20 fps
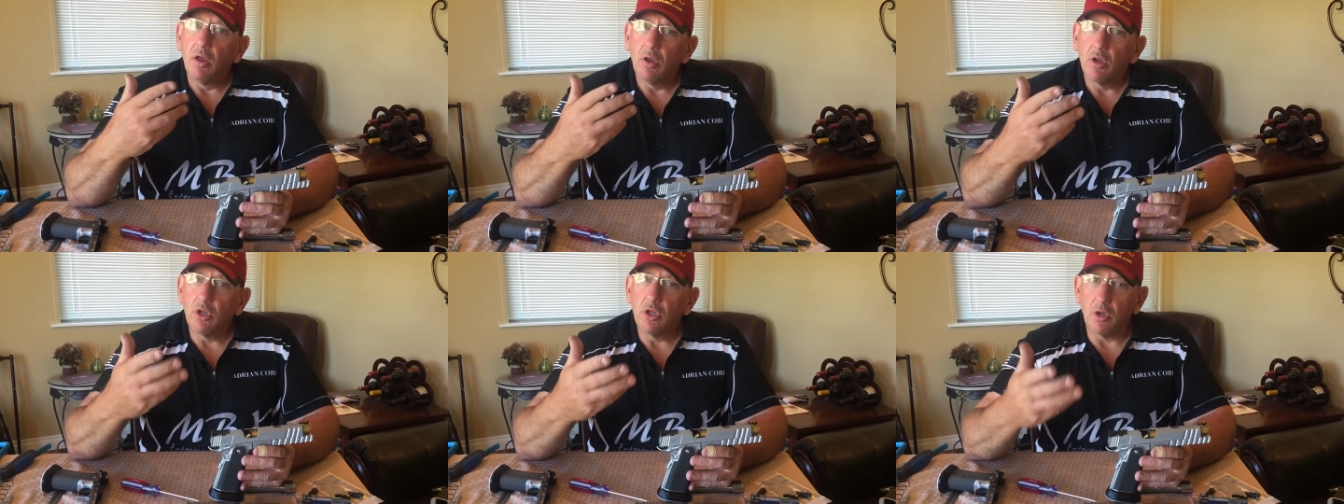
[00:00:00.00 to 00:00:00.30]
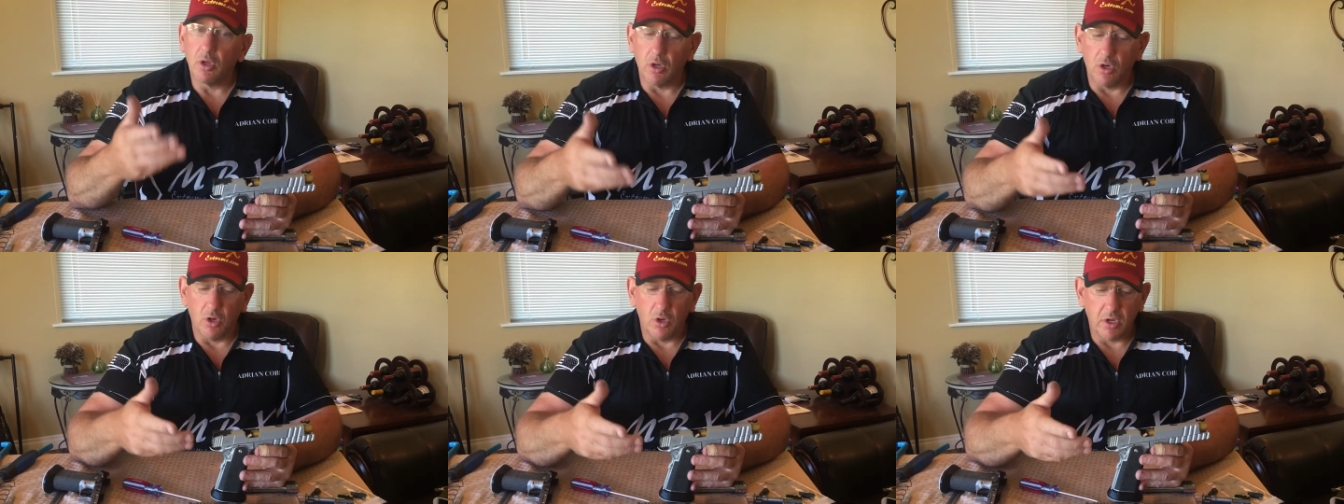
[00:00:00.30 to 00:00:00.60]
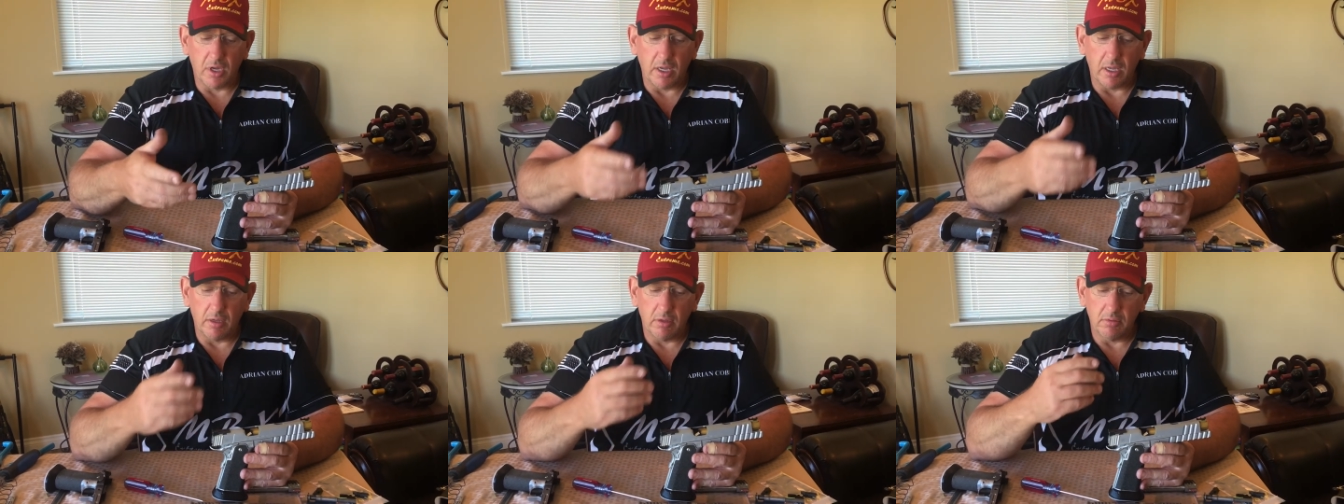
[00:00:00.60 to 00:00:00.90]
you can
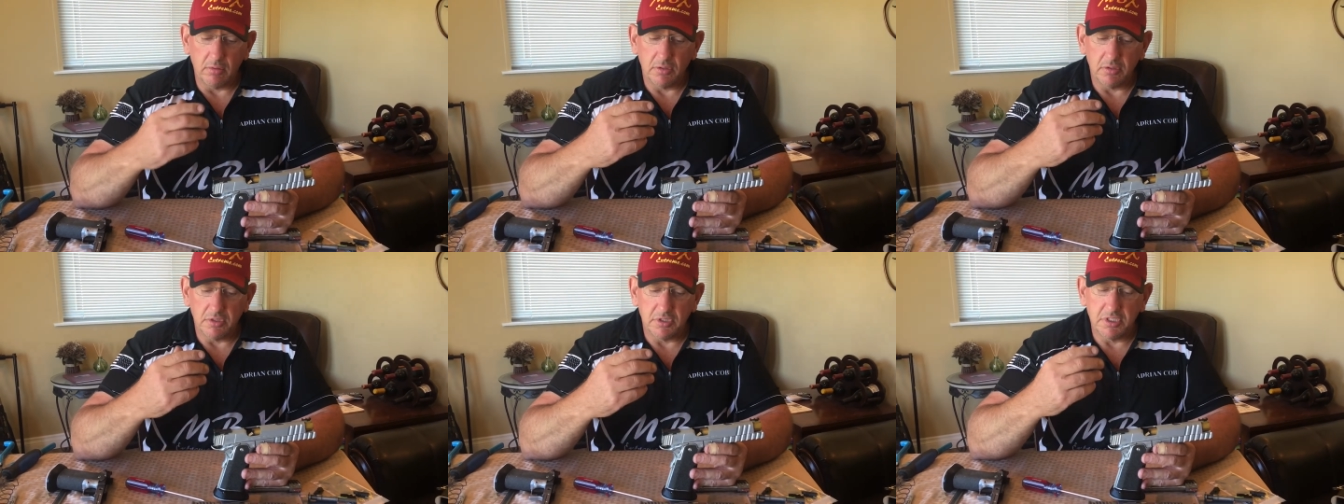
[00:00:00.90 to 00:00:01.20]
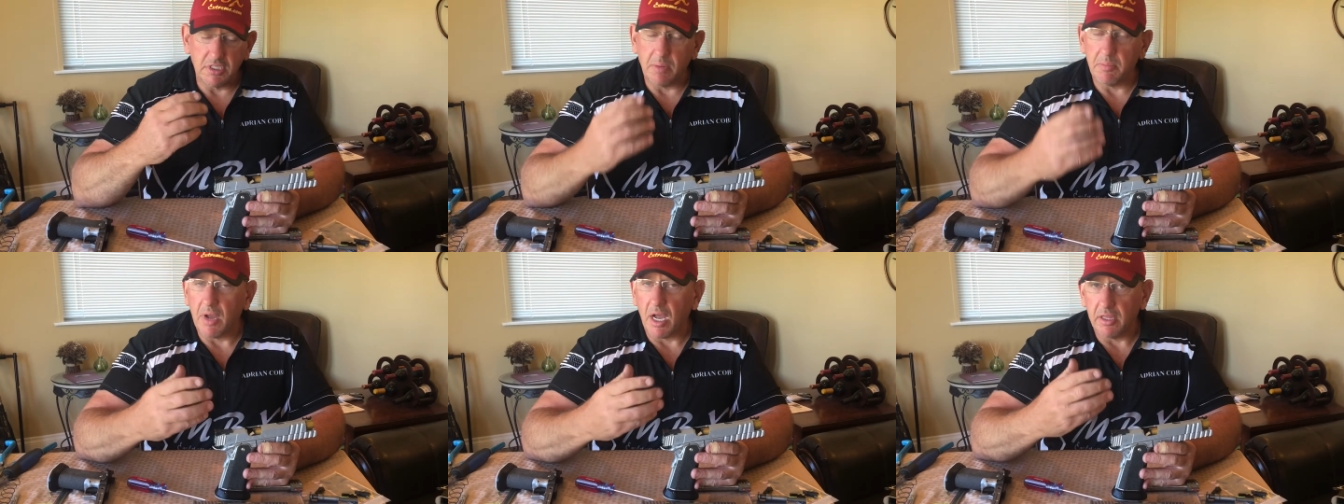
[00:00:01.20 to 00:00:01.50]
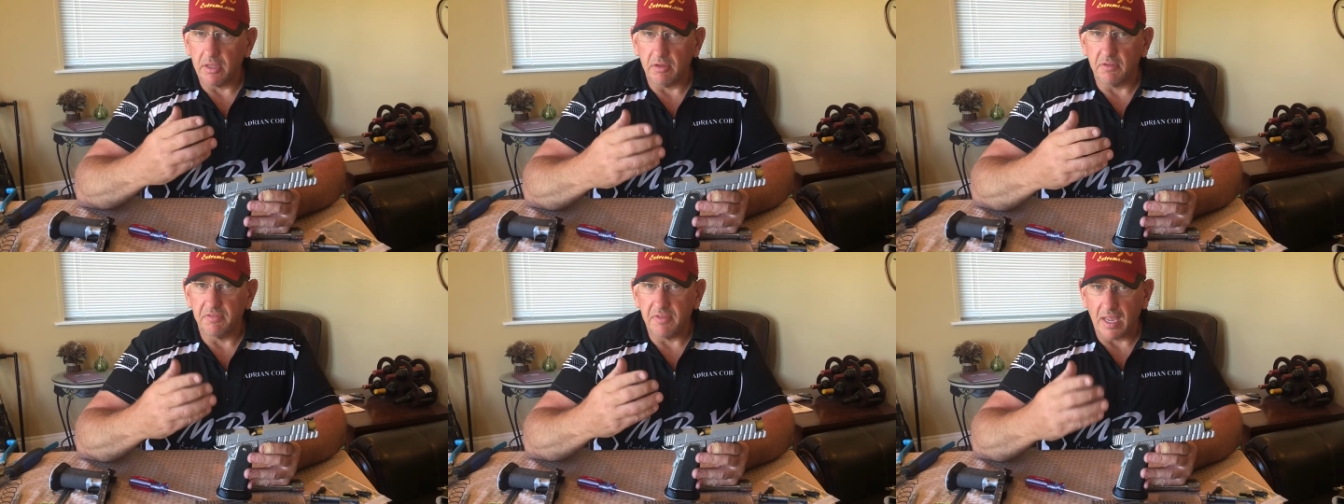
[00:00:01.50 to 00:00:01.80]
look at some
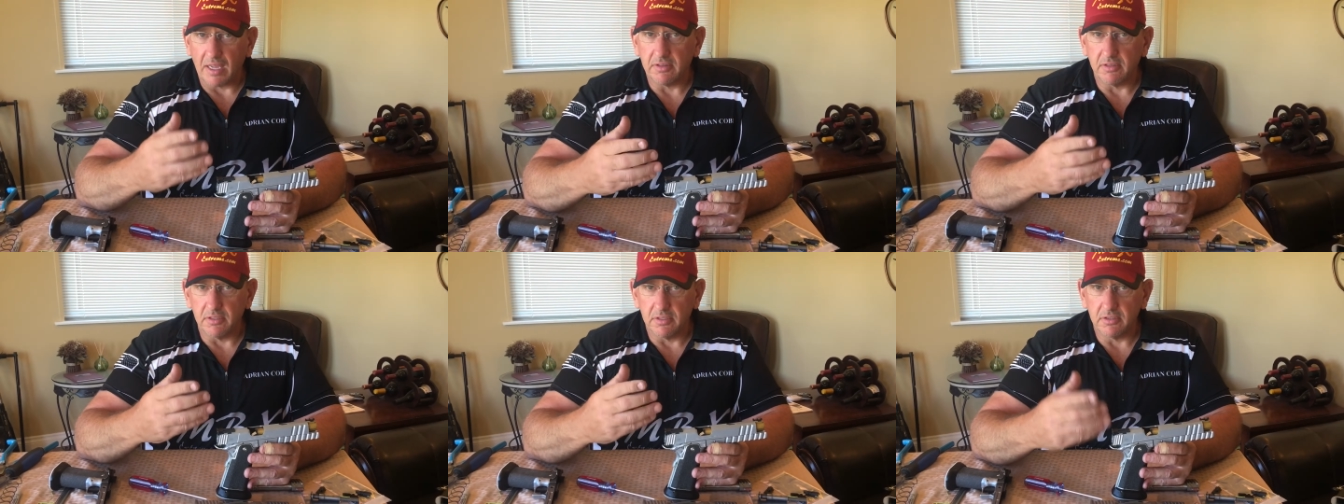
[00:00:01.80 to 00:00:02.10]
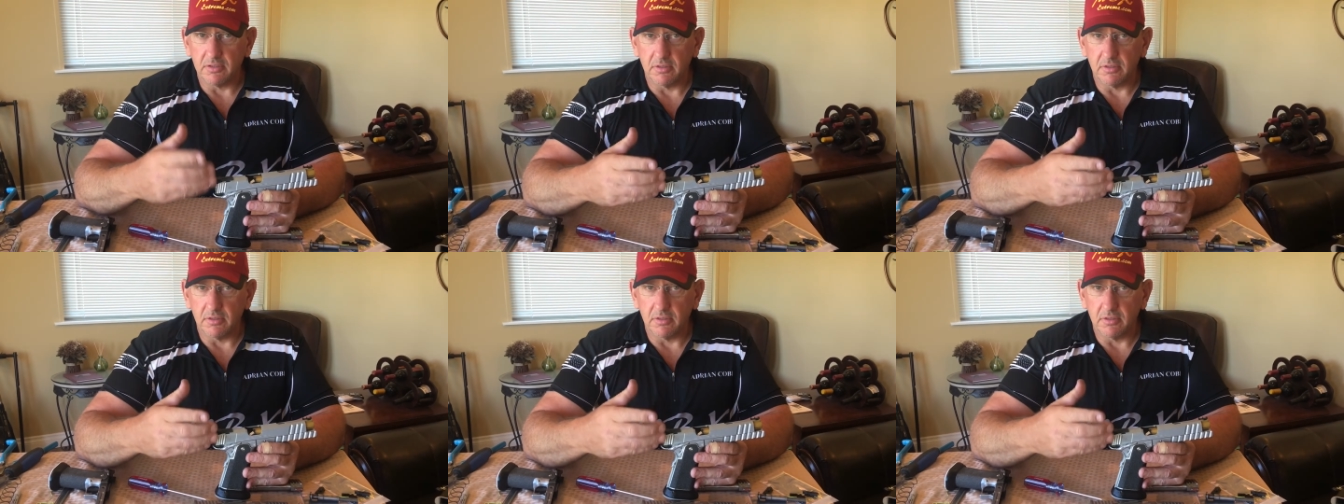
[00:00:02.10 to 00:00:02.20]
other factors